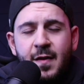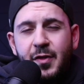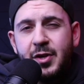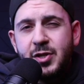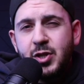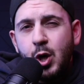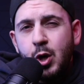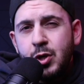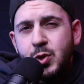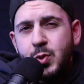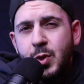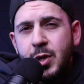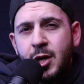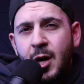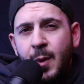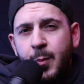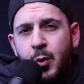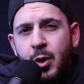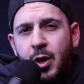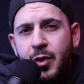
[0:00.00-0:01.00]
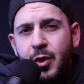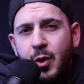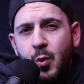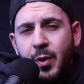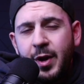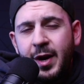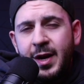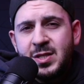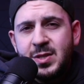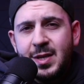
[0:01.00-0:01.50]
There's also a couple other
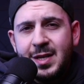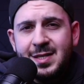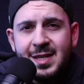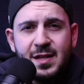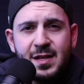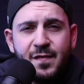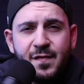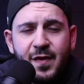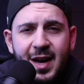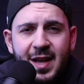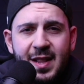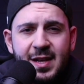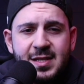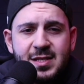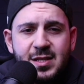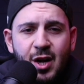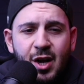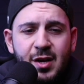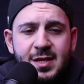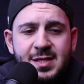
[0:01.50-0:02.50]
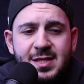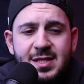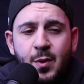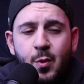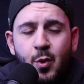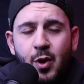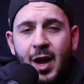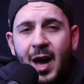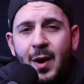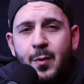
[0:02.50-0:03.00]
ways to identify this. Honestly,
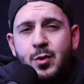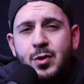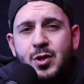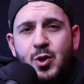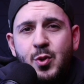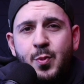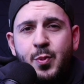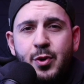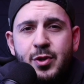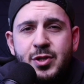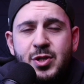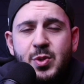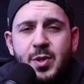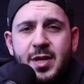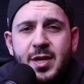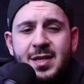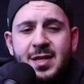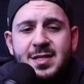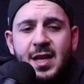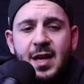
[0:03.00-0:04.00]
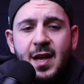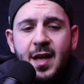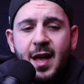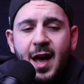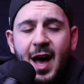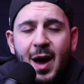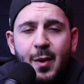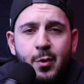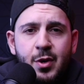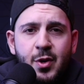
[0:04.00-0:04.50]
what I would do personally is
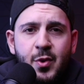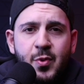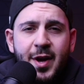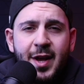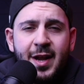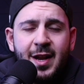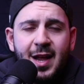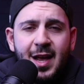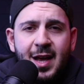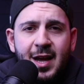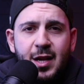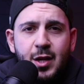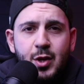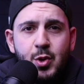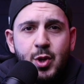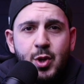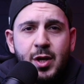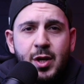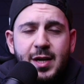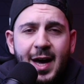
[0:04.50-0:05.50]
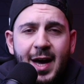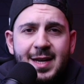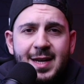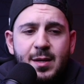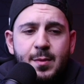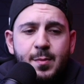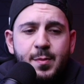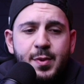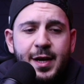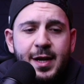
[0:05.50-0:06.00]
I would create a nuclei
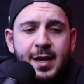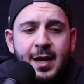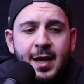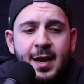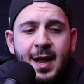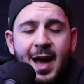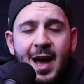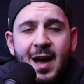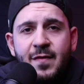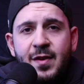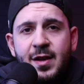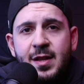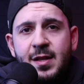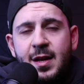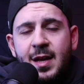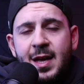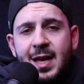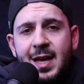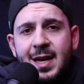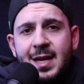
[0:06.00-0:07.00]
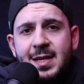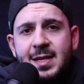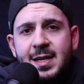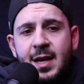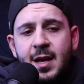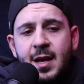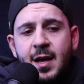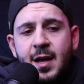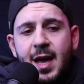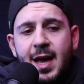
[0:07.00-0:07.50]
template and have it hit
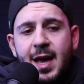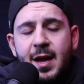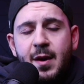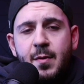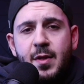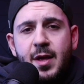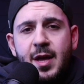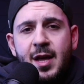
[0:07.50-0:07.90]
a